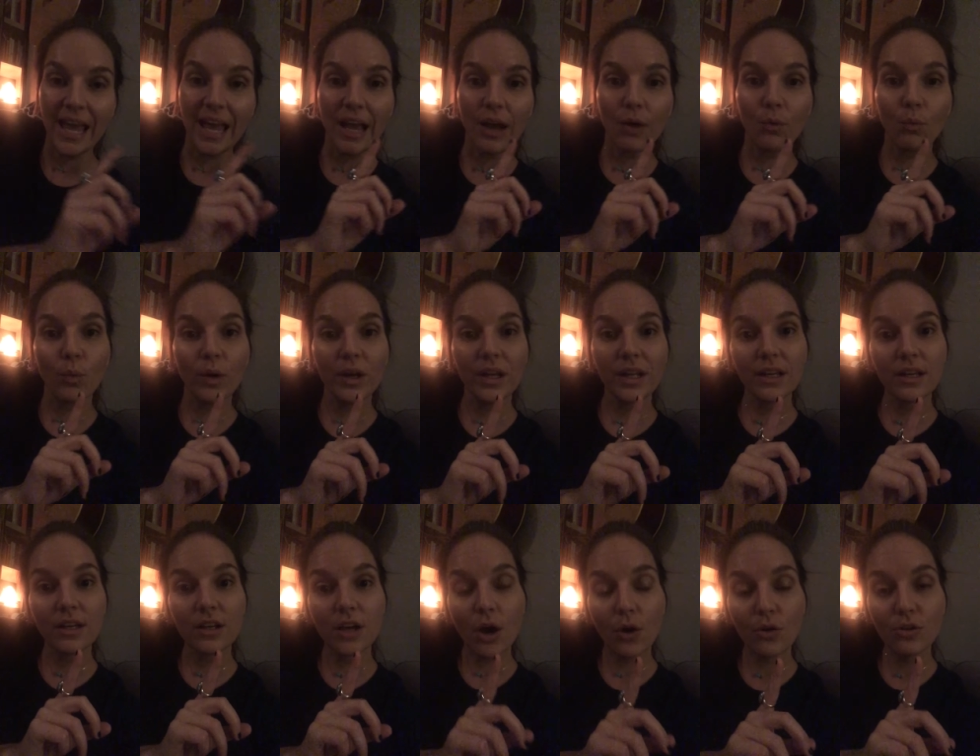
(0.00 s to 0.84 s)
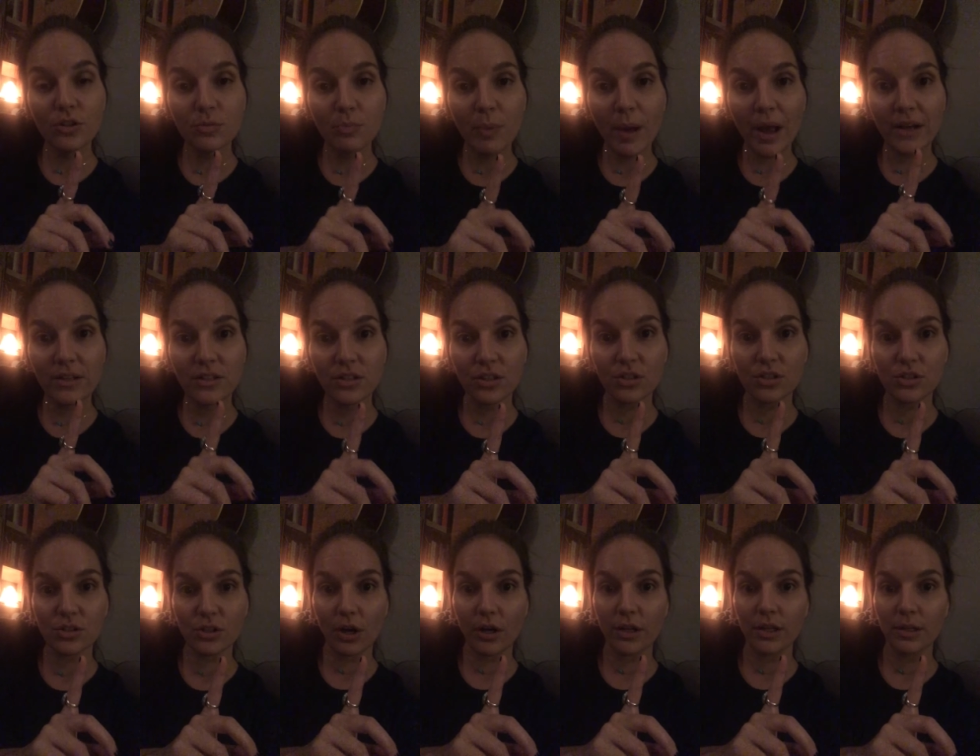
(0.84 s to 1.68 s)
when it goes back to
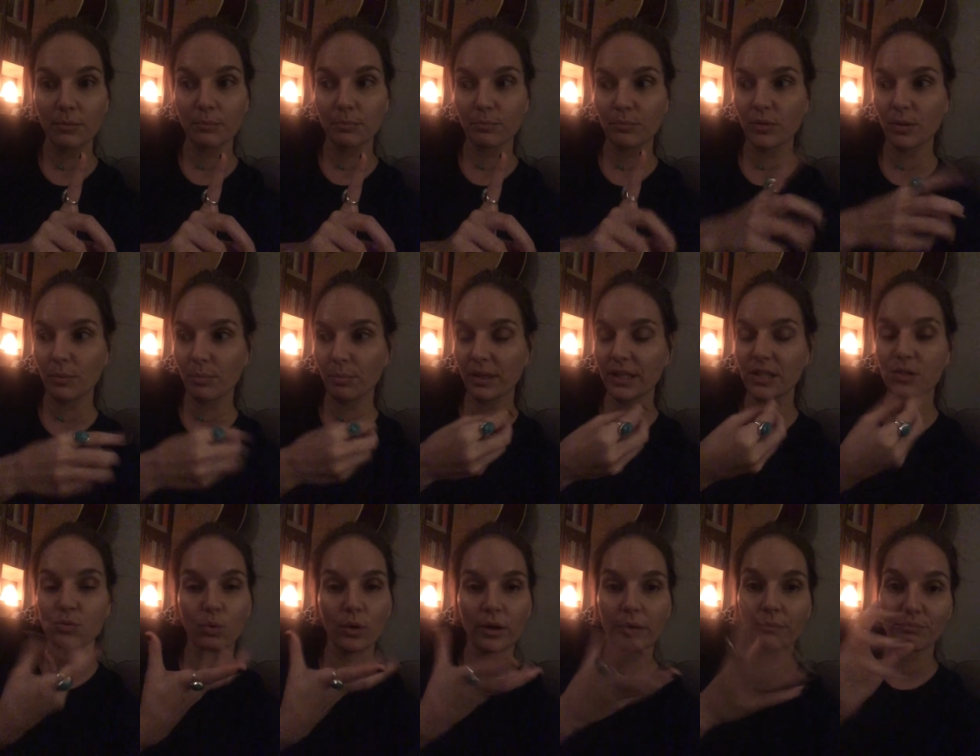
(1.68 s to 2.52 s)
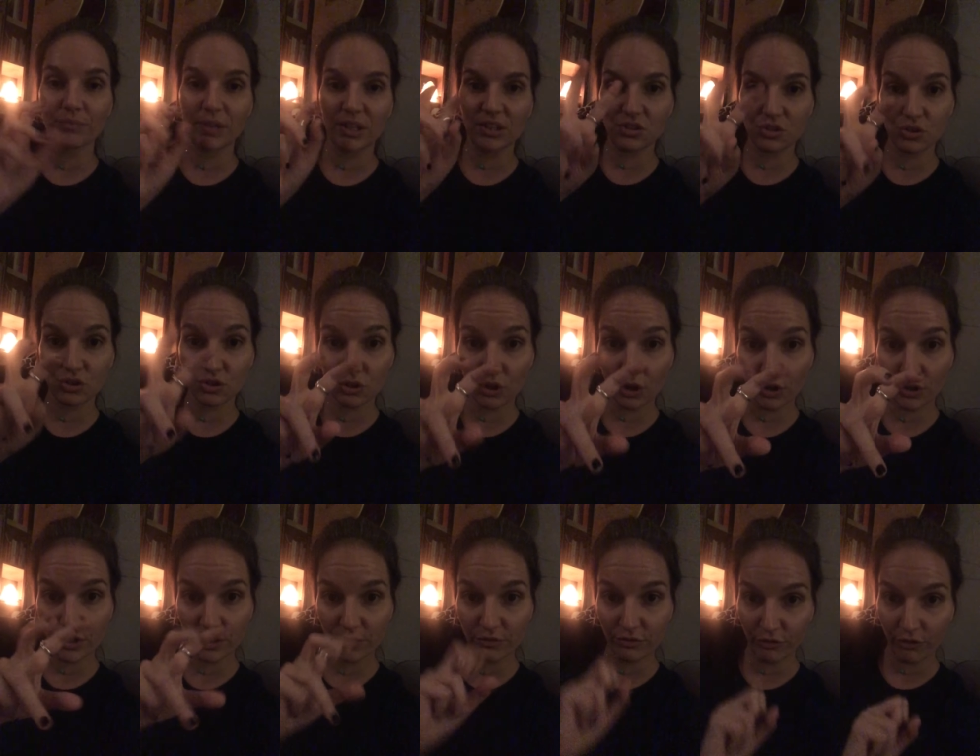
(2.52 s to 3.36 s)
the place where it
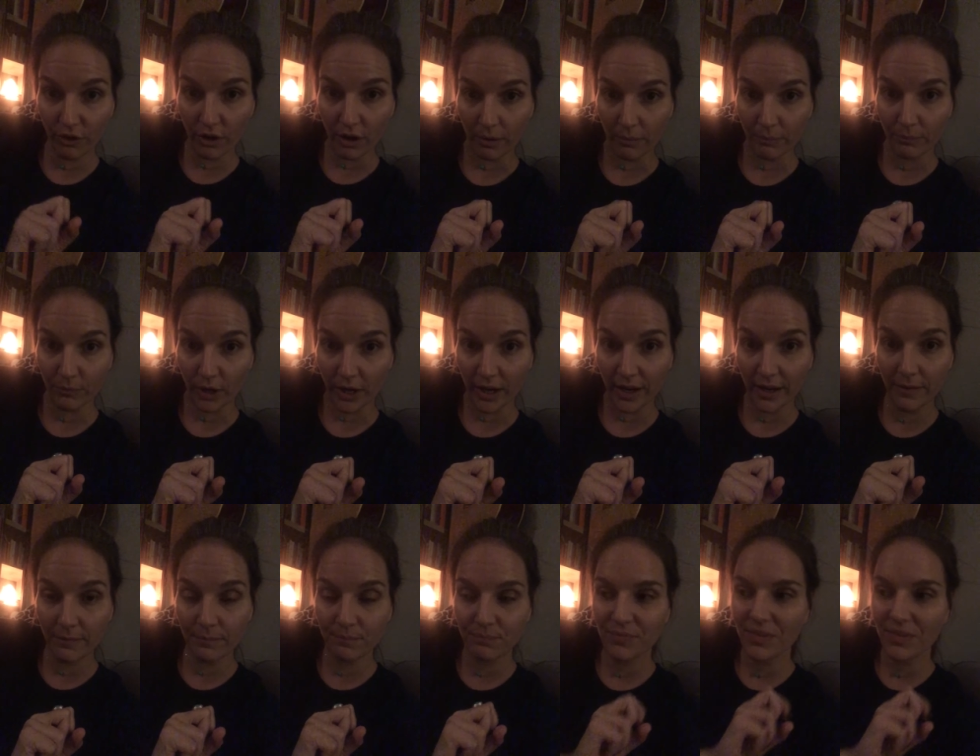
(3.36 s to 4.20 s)
started from, right?